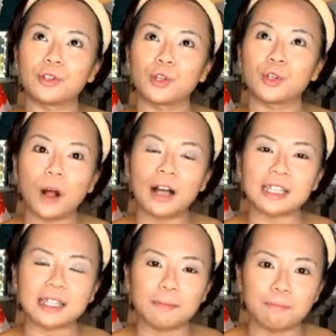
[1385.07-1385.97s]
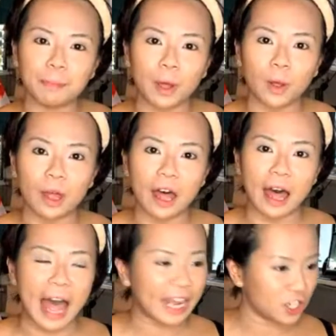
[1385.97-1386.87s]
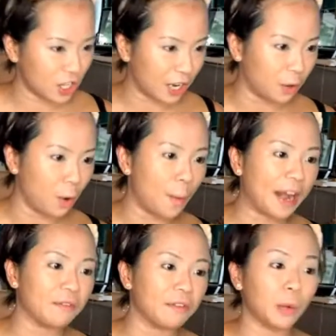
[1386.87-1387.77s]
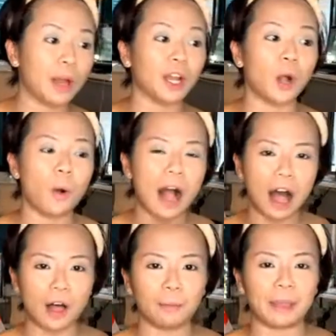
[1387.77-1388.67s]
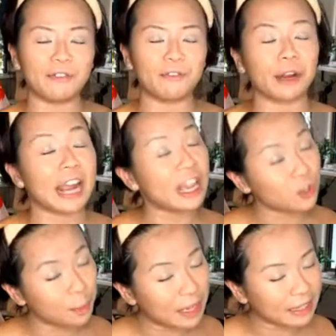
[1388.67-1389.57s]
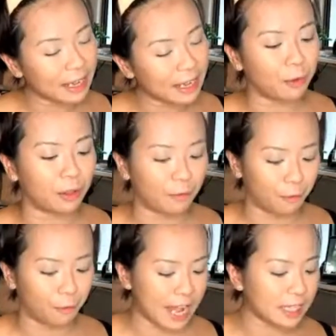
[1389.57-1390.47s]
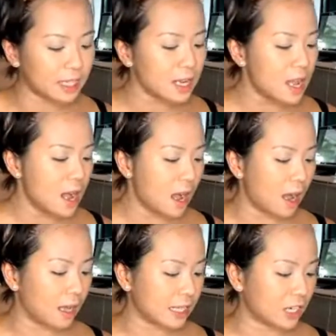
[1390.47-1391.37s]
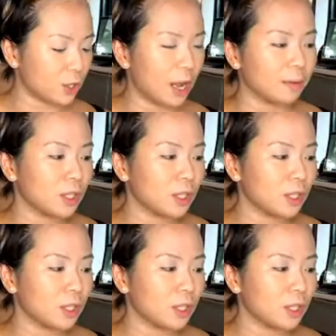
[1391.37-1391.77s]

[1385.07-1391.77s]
do a simple eyeshadow whenever you want to go out, be for a casual meetup with your friends, etc.